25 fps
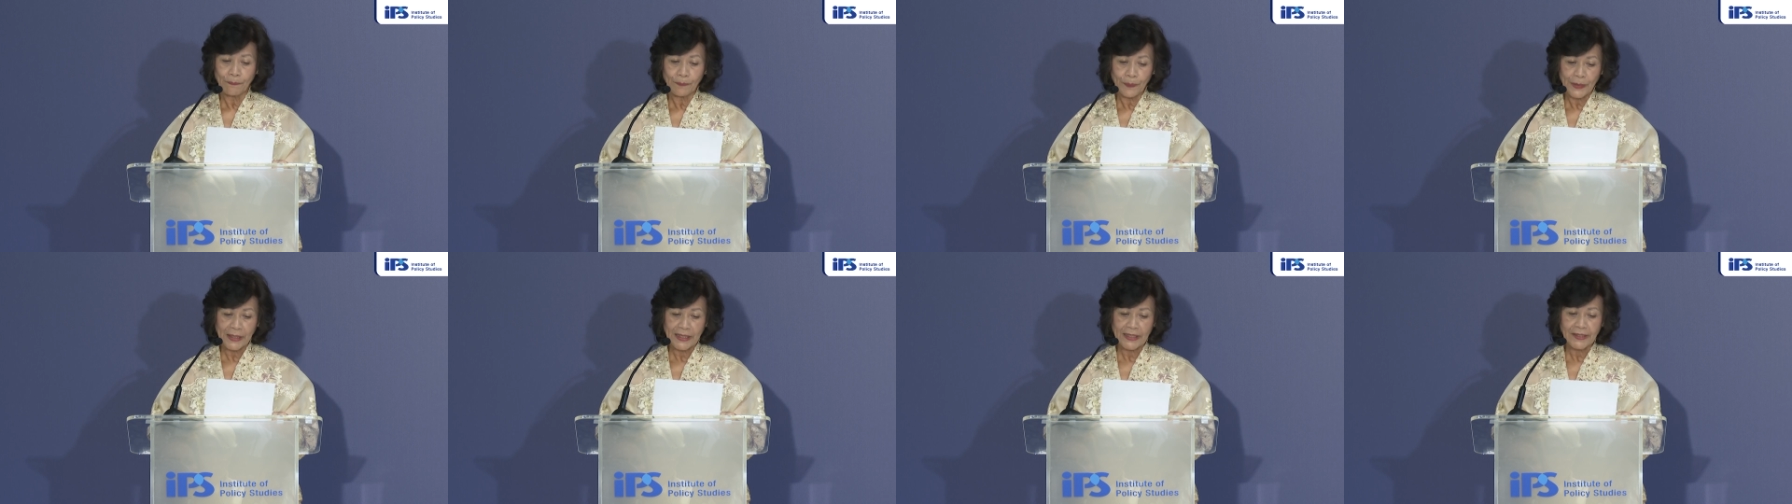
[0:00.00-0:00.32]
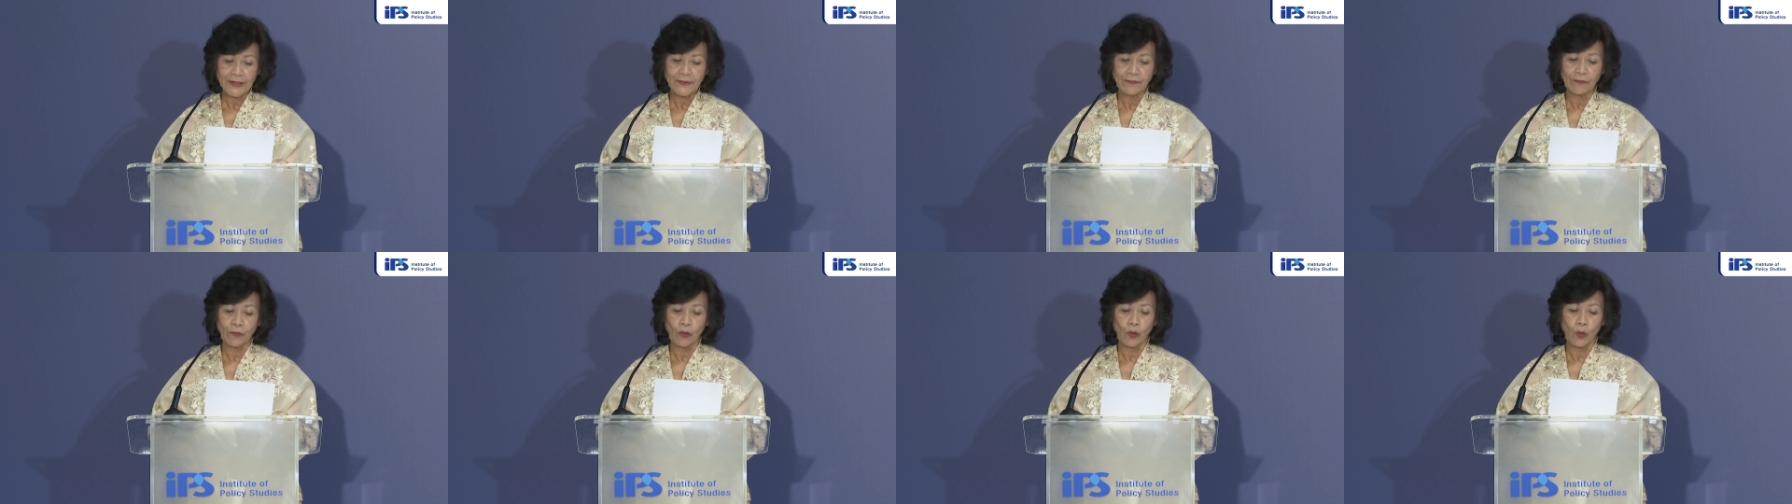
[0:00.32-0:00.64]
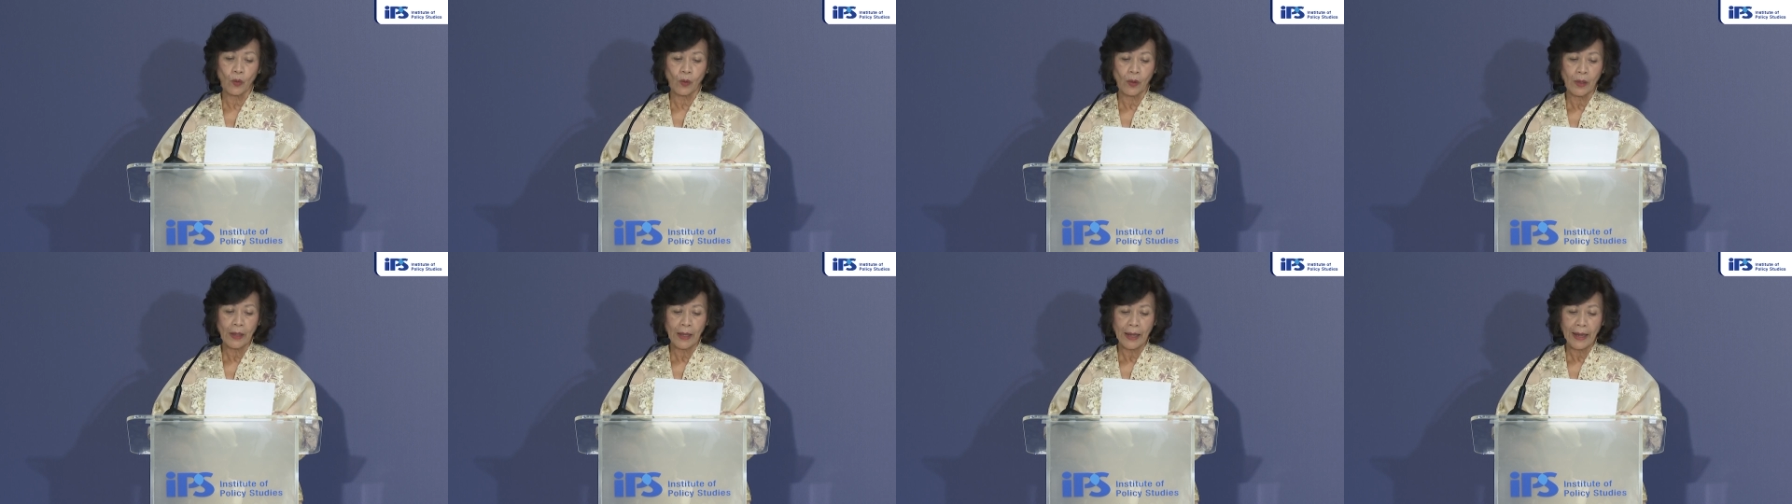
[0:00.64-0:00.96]

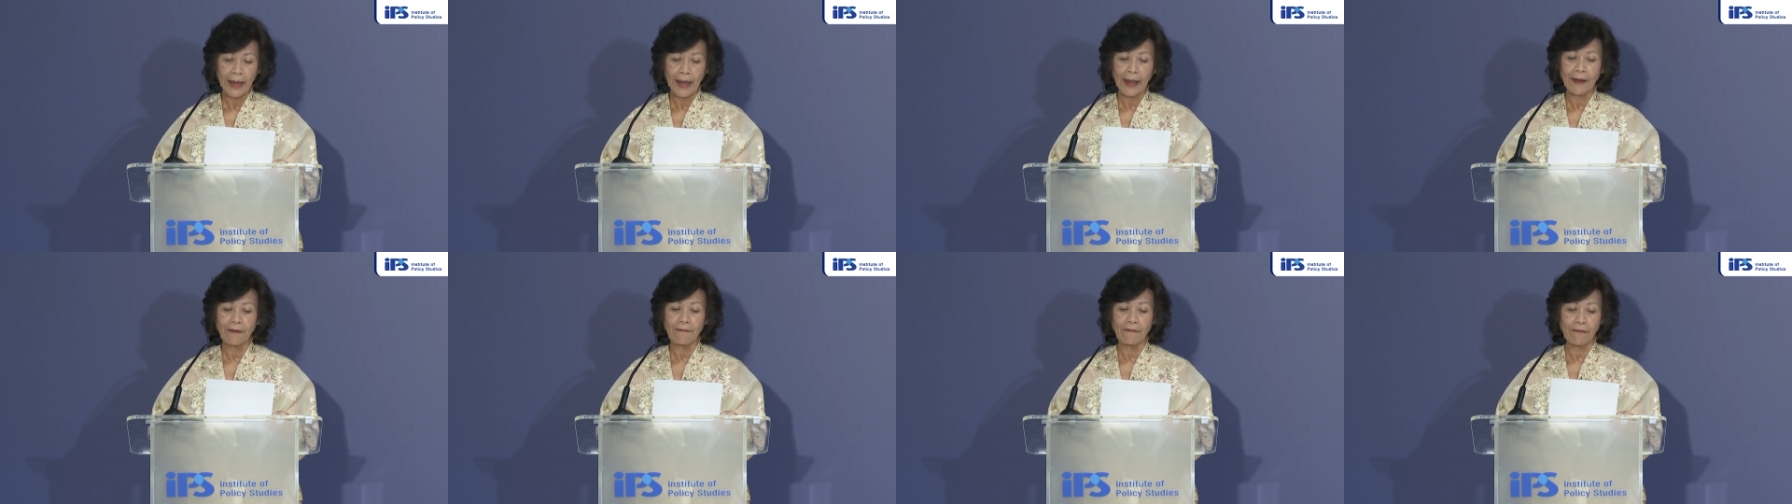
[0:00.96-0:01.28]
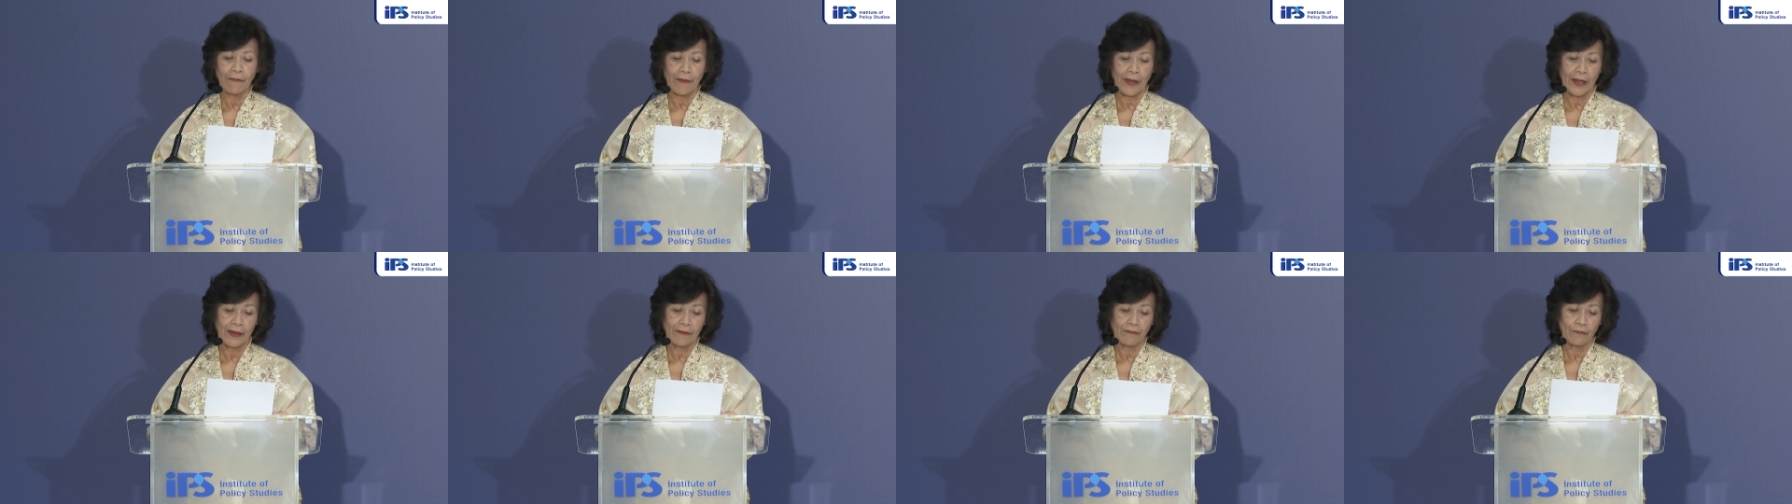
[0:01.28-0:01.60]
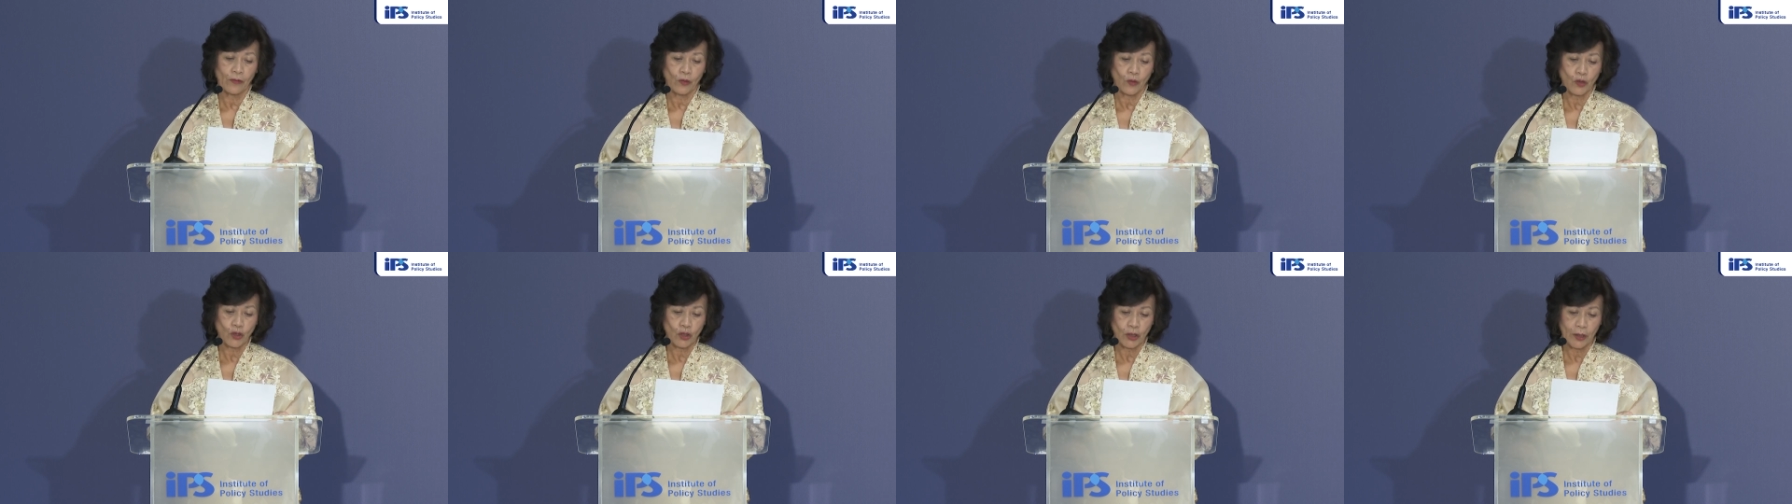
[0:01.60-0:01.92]
peaceful, and fair
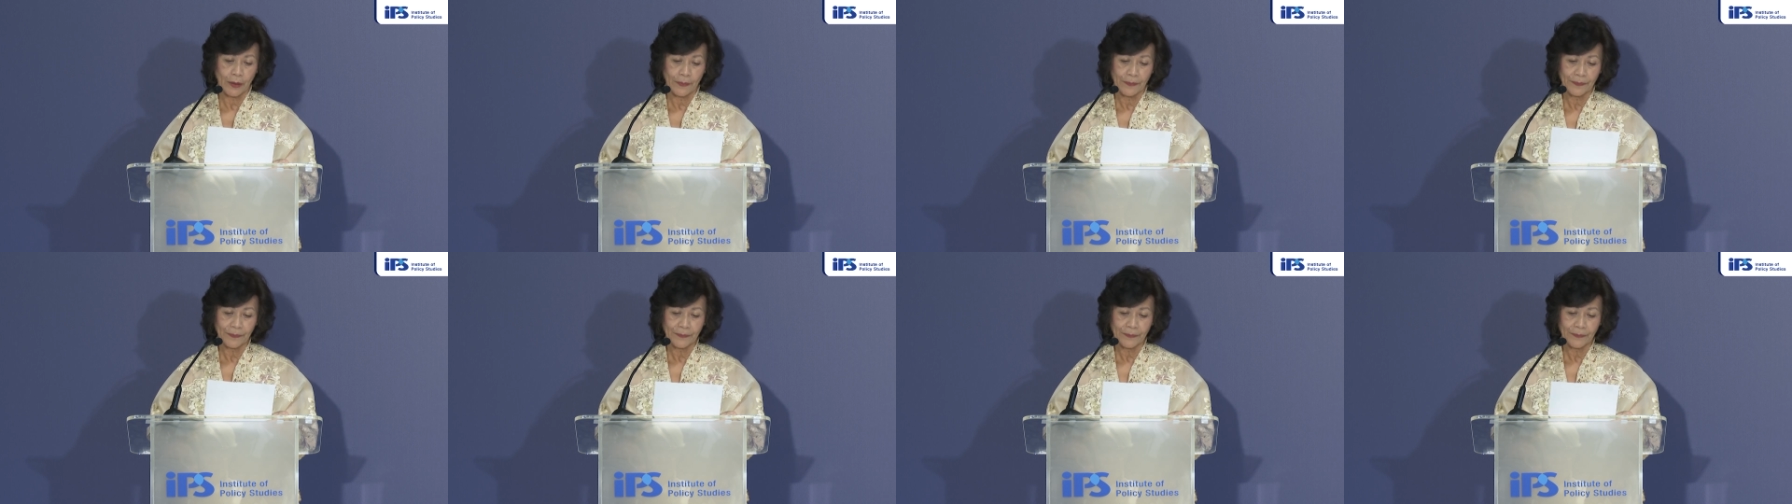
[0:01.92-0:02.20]
future.